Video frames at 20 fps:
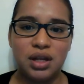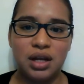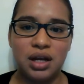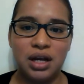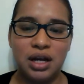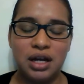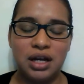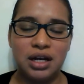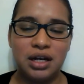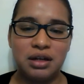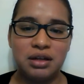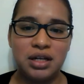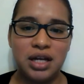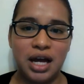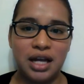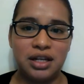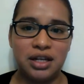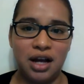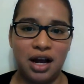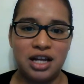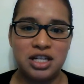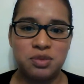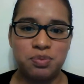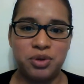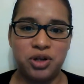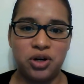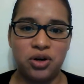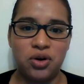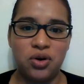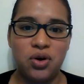At the
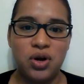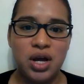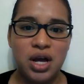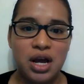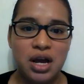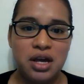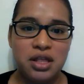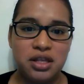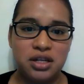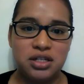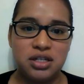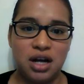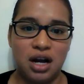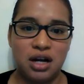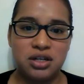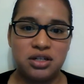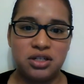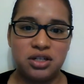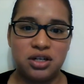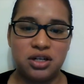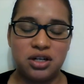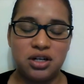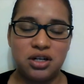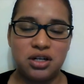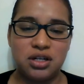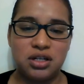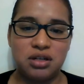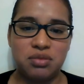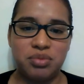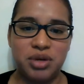hospital, the
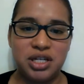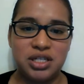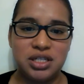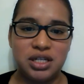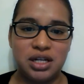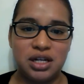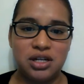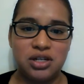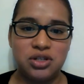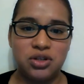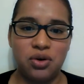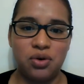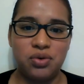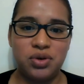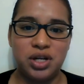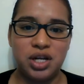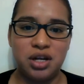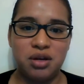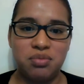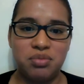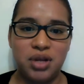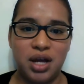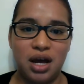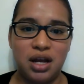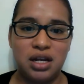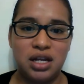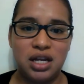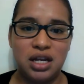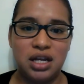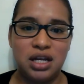doctor basically told him
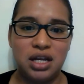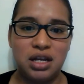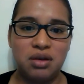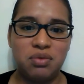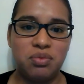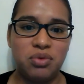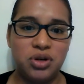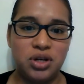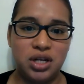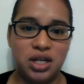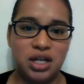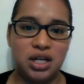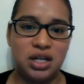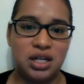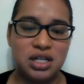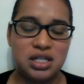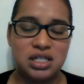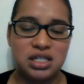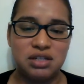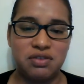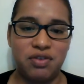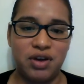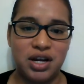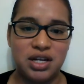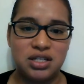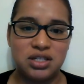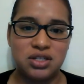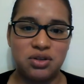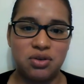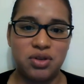that he would need this
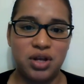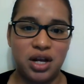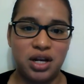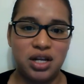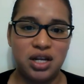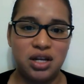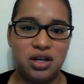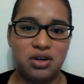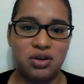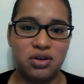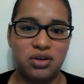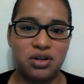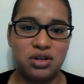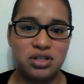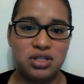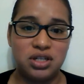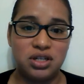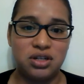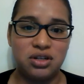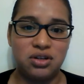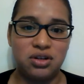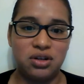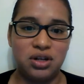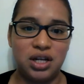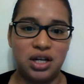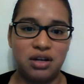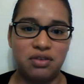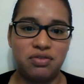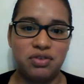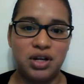device so that he could continue to
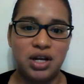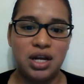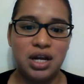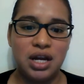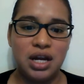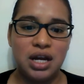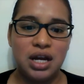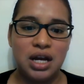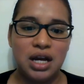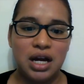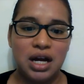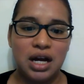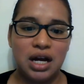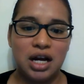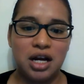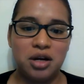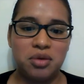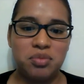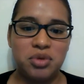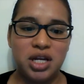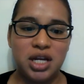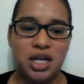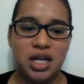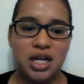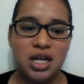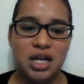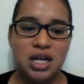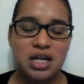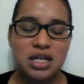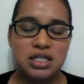live.
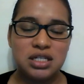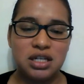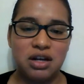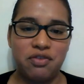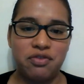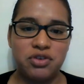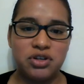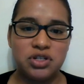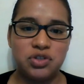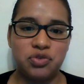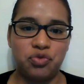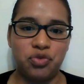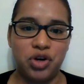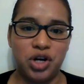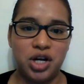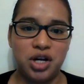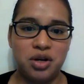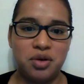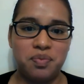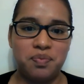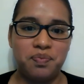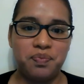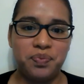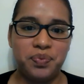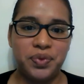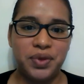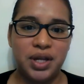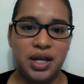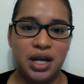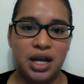He suffers from
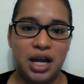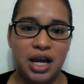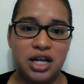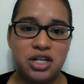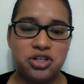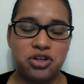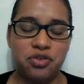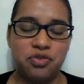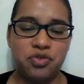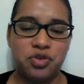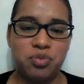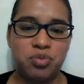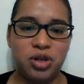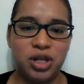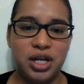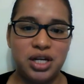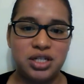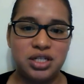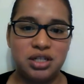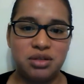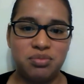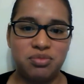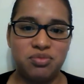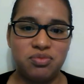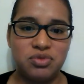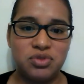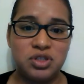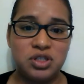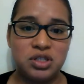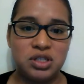atrial fibrillation,
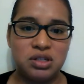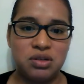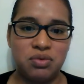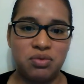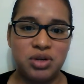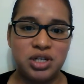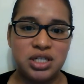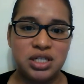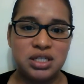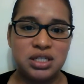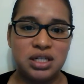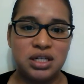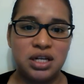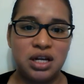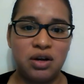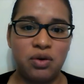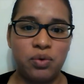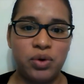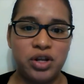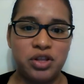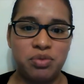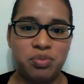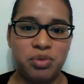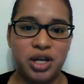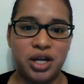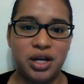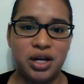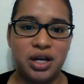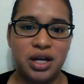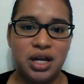which is an
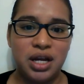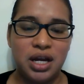arrhythmia,